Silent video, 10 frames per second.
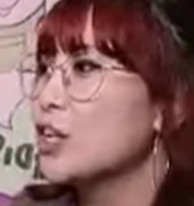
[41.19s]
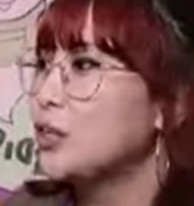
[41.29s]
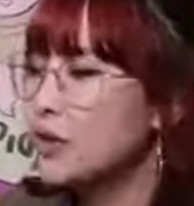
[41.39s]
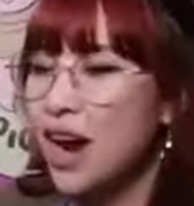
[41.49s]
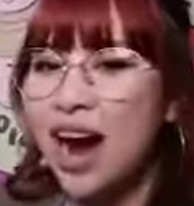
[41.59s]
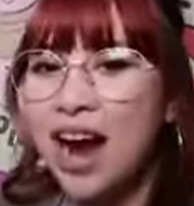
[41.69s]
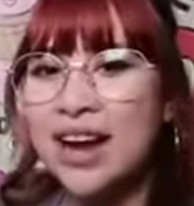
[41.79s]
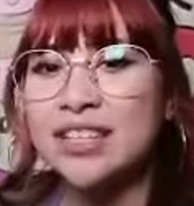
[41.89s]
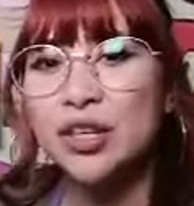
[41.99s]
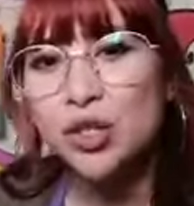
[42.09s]
you
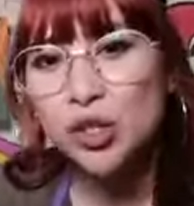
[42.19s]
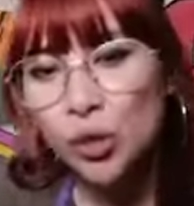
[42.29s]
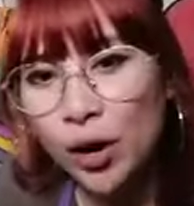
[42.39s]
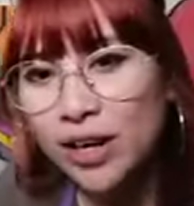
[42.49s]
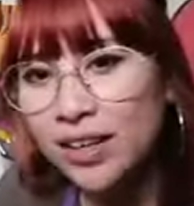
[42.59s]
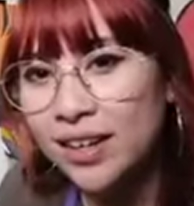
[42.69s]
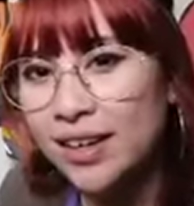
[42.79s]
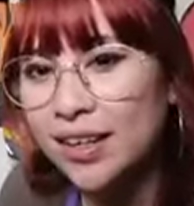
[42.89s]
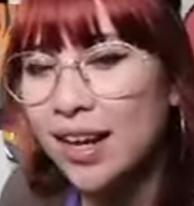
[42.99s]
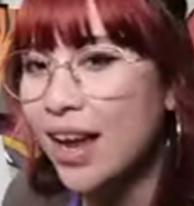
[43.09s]
guys enjoyed
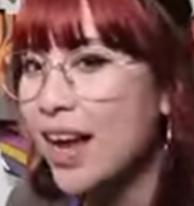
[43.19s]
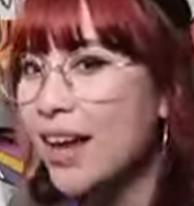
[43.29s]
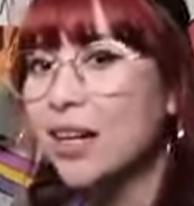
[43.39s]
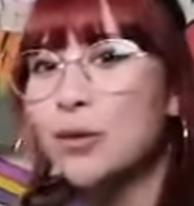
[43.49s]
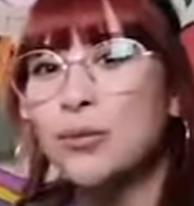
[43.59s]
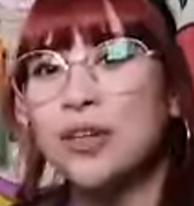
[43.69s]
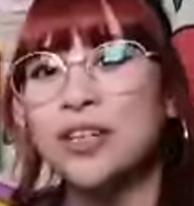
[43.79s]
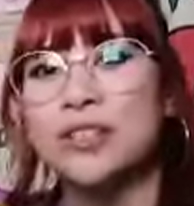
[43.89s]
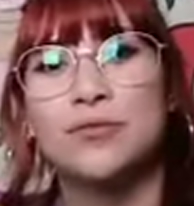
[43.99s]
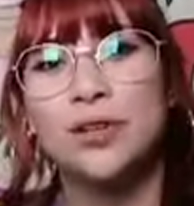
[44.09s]
it and it
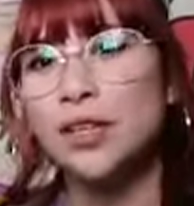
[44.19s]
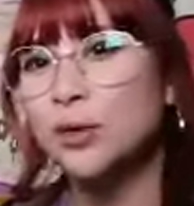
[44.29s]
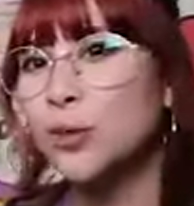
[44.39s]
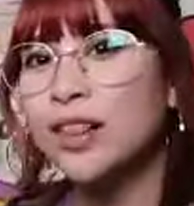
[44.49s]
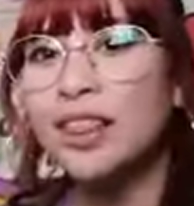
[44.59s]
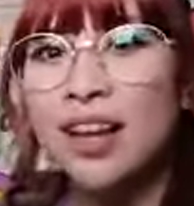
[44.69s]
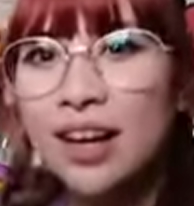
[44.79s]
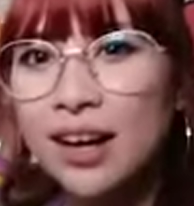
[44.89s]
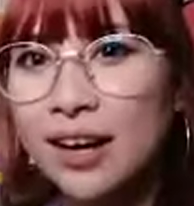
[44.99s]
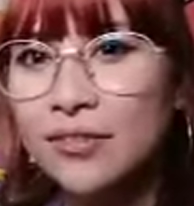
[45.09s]
was filled with
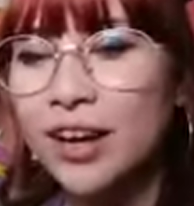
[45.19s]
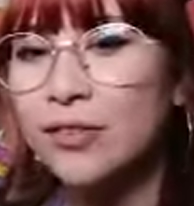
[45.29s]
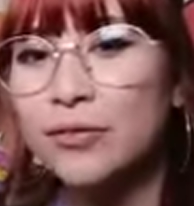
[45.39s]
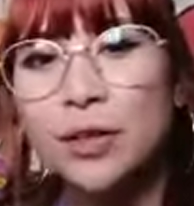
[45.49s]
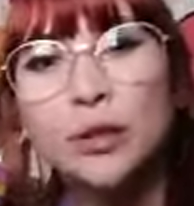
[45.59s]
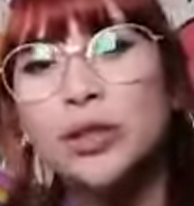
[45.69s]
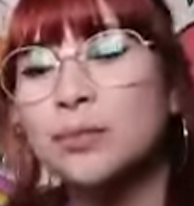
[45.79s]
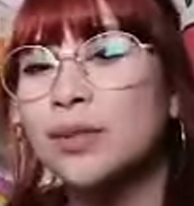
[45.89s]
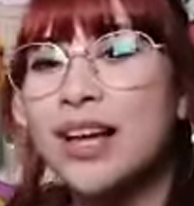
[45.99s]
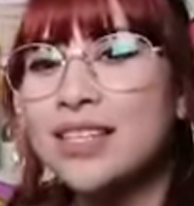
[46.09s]
love and filled with
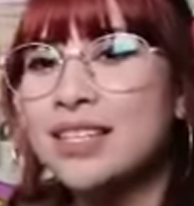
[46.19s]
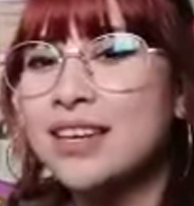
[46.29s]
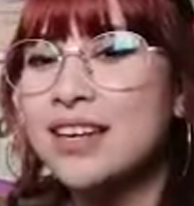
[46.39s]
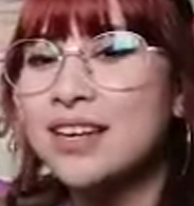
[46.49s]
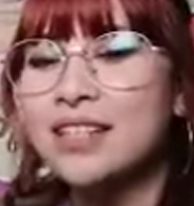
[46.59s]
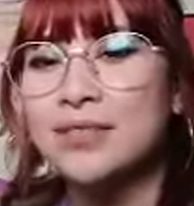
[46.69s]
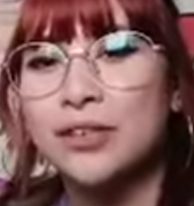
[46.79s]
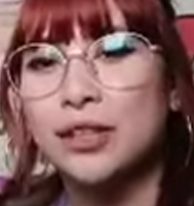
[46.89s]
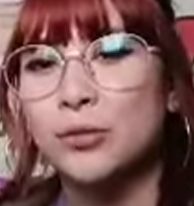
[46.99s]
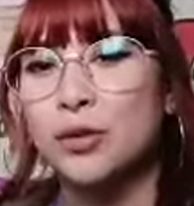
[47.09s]
blessings,
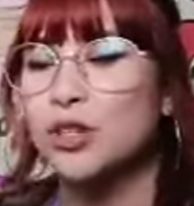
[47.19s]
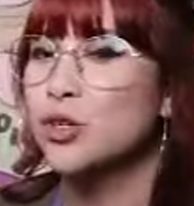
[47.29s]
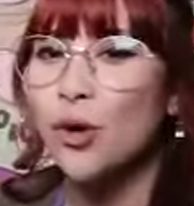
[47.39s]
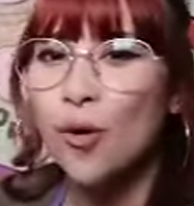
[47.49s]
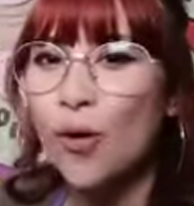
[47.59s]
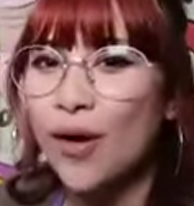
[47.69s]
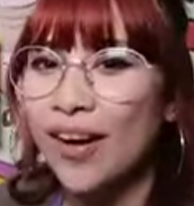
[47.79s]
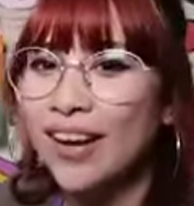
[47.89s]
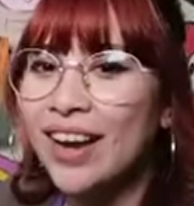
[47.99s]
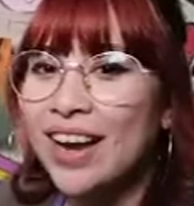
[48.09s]
filled with
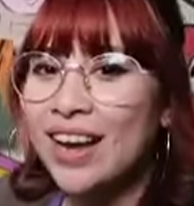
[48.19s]
joy.